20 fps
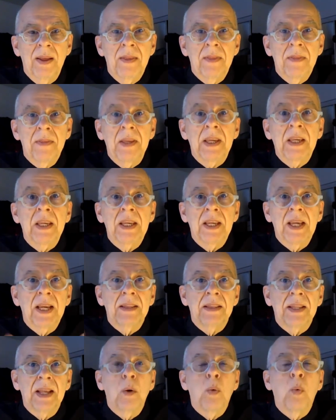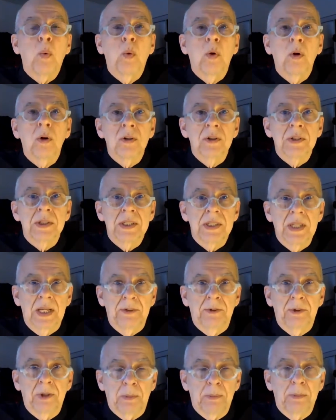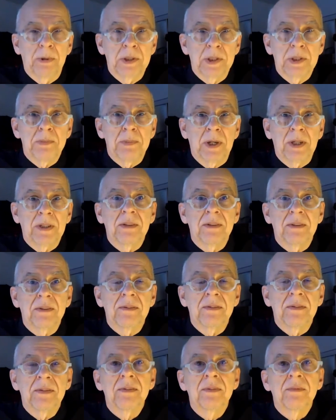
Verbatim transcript: thinking at that world centric perspective,